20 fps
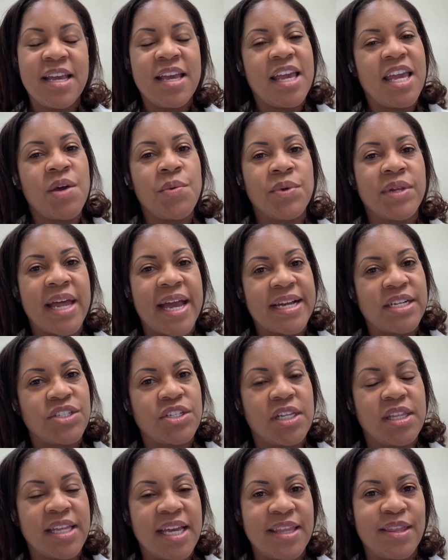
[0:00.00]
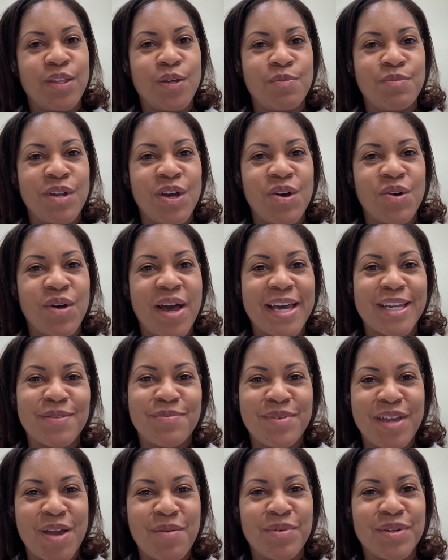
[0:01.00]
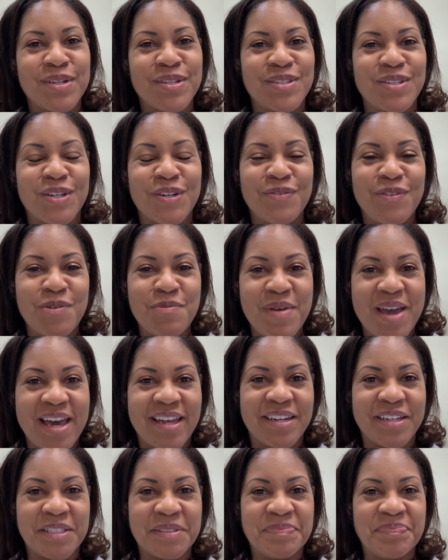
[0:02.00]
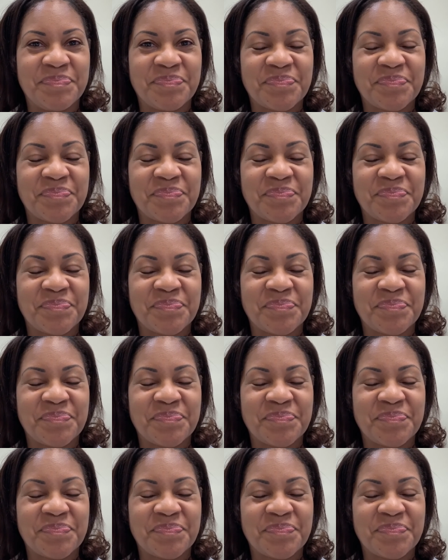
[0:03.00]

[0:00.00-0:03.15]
it will actually let them know how to be able to serve you better.